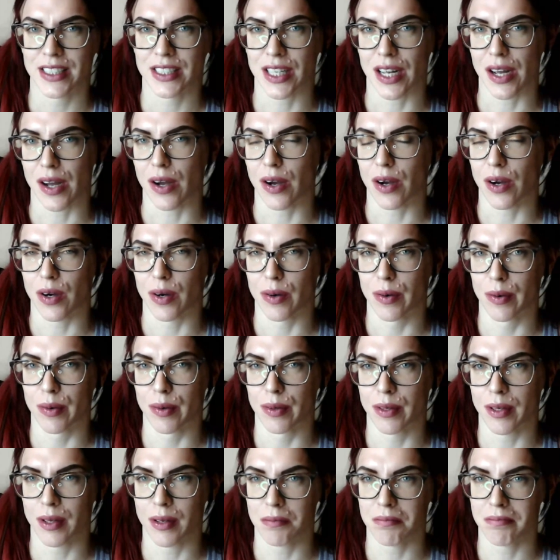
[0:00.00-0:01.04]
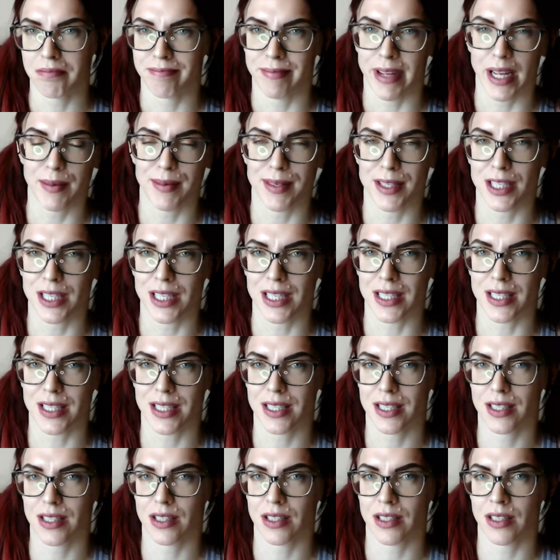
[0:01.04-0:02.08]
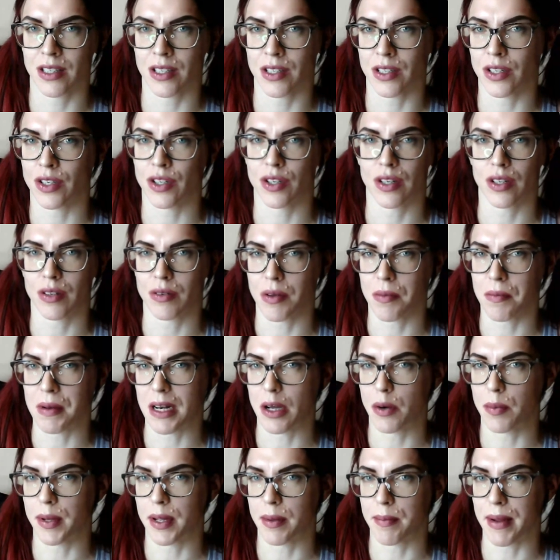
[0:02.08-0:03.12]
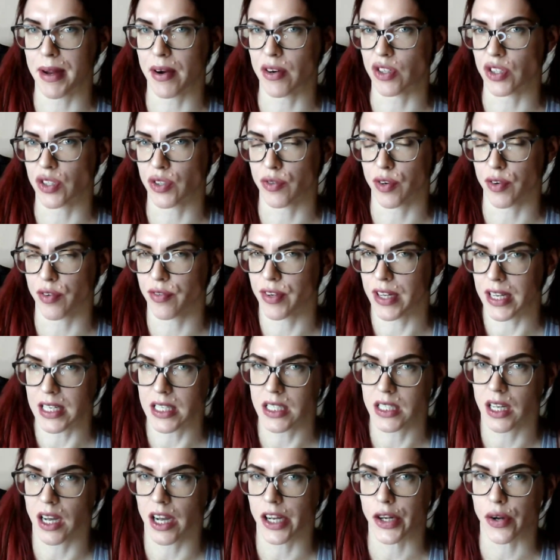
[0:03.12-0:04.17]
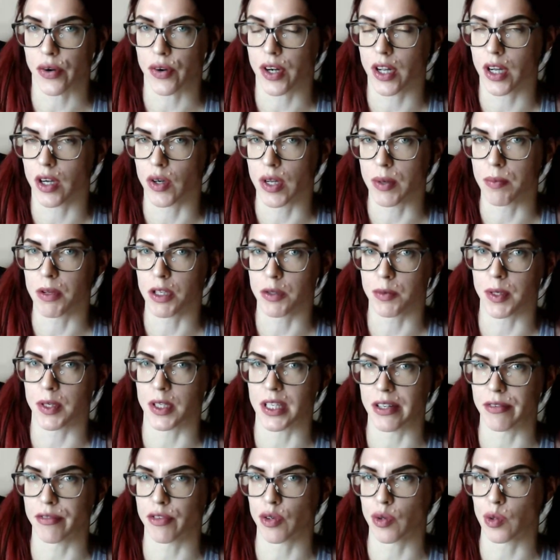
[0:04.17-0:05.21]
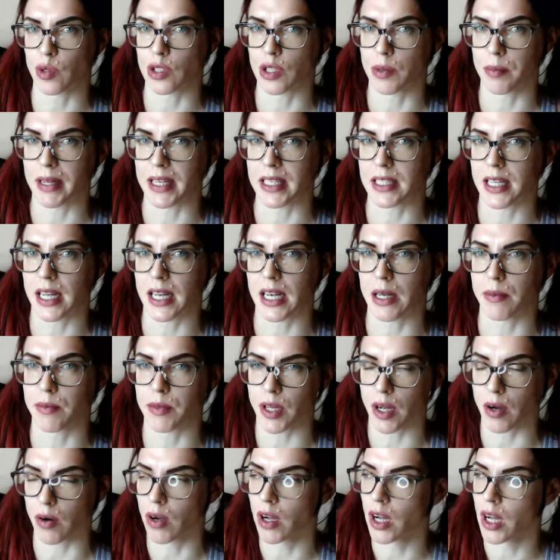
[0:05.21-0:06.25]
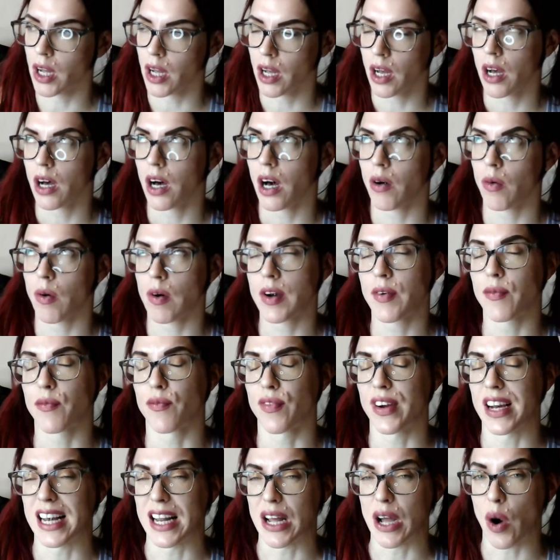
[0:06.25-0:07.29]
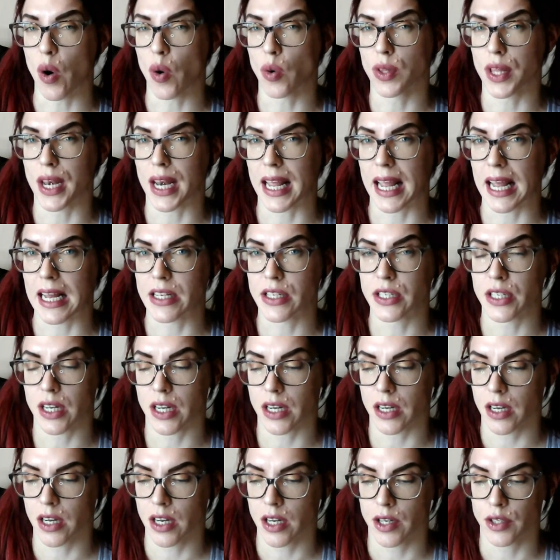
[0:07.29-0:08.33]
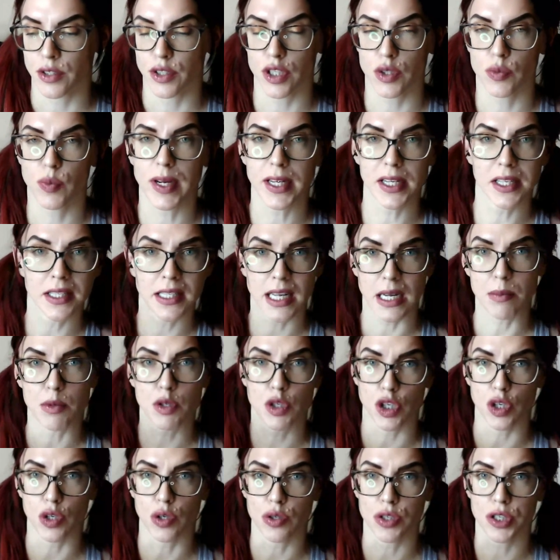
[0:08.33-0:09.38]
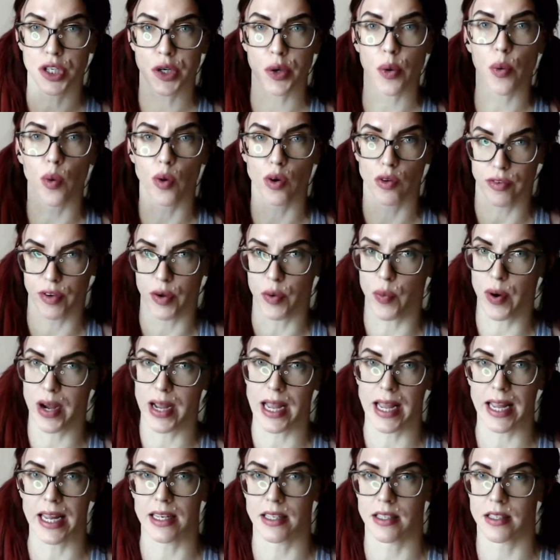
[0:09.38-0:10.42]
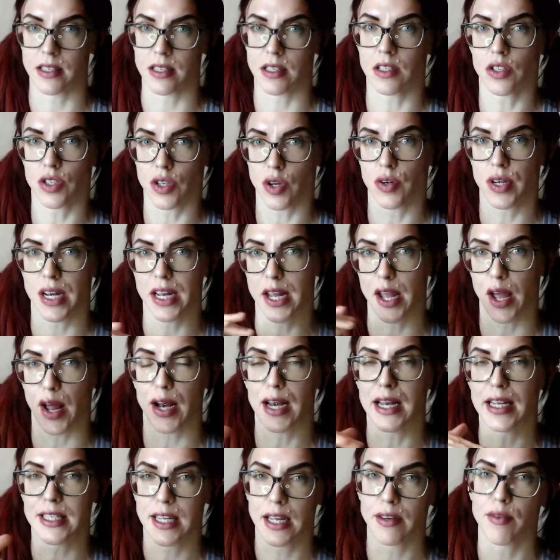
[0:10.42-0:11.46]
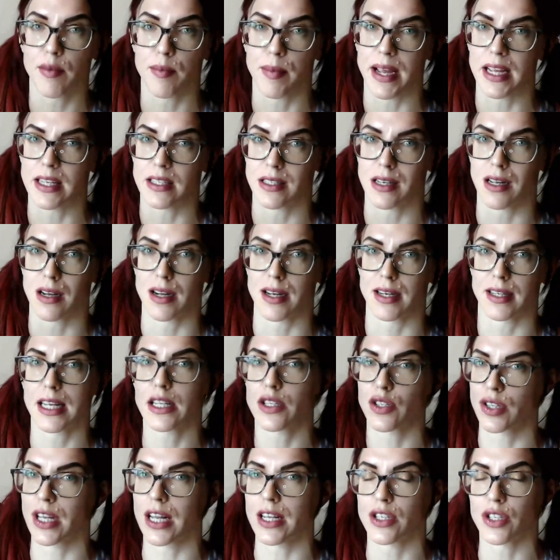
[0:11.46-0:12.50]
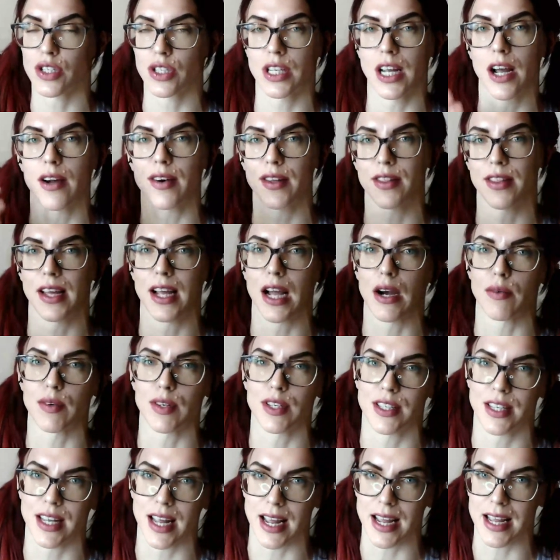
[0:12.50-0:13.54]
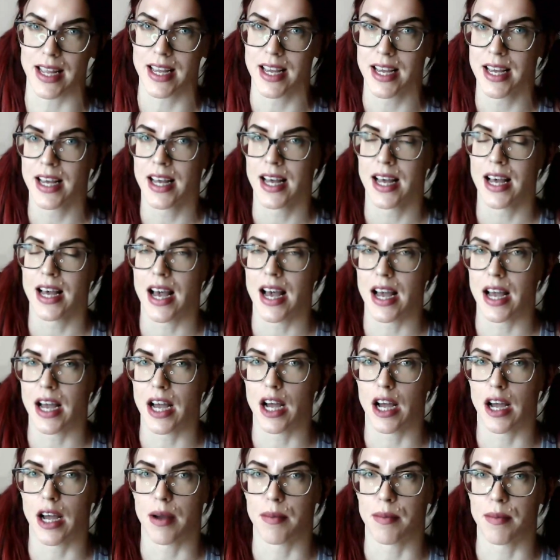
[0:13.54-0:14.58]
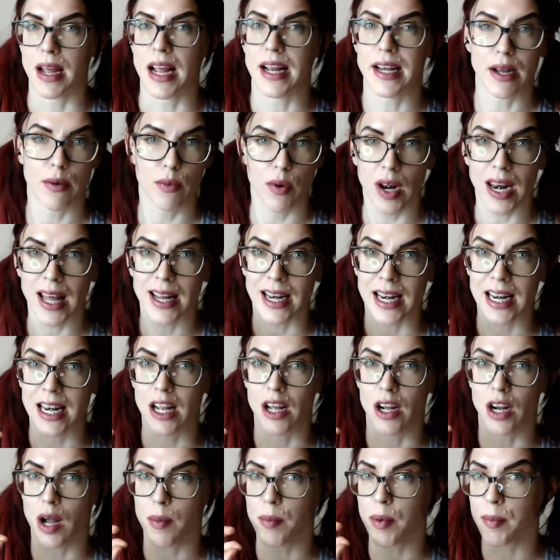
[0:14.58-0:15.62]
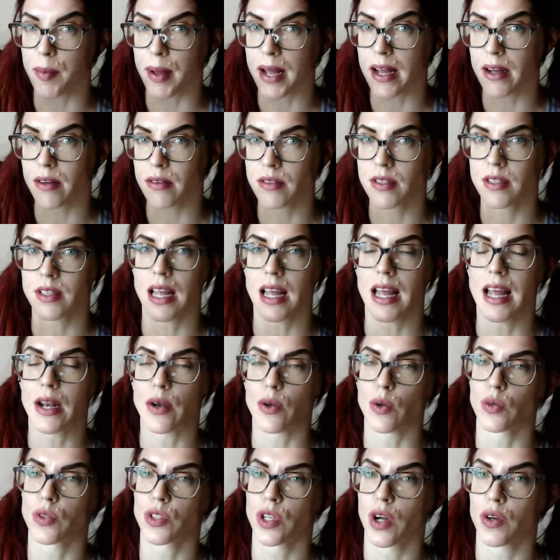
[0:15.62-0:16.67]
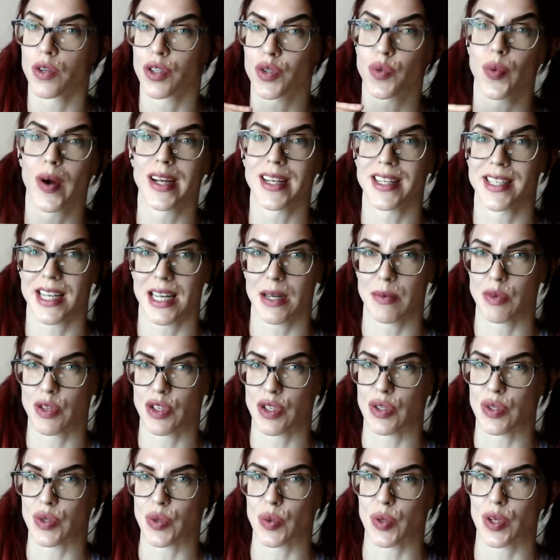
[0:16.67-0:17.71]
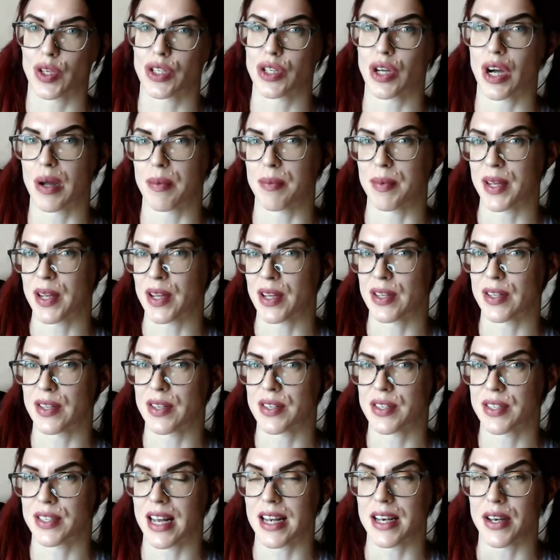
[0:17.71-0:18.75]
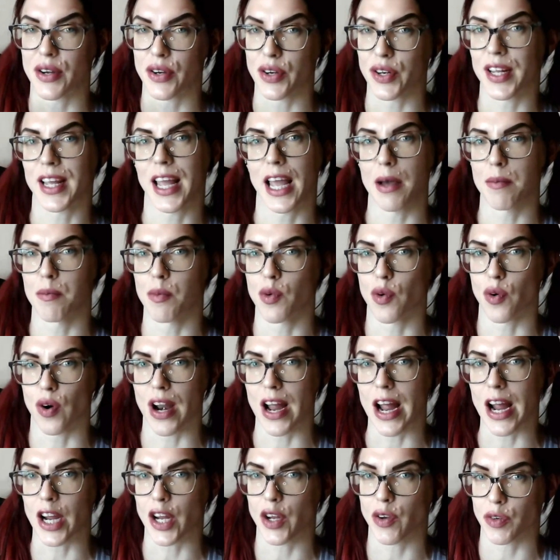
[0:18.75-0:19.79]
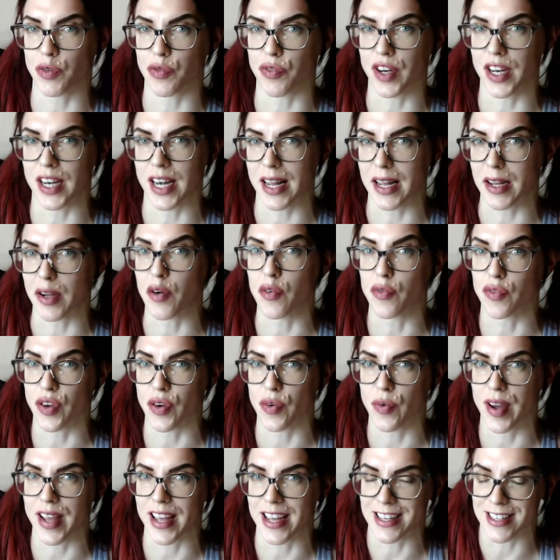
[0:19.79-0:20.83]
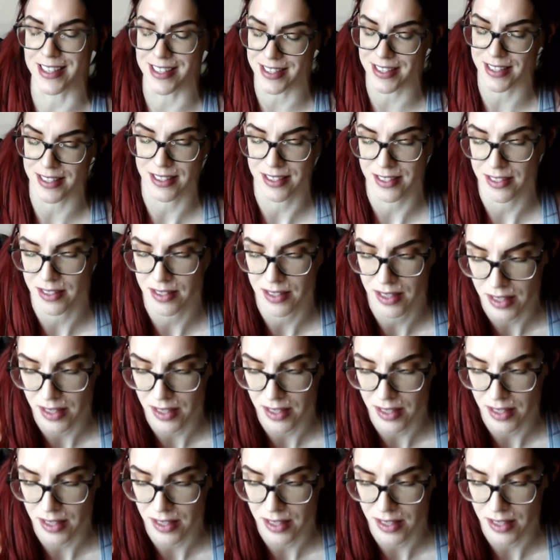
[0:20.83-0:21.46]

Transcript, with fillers: So maybe she's a little bit embarrassed of her feet. I don't know. It must be difficult to maintain them. So I won't really hold it against her. Just wear the same shoes in all of your weigh-ins so that you at least have a baseline. That's that's the only thing I would say. Um, they will add a little couple of pounds and also just wear the same shoes all the time because then you're going to get a more accurate reading of your weigh-ins.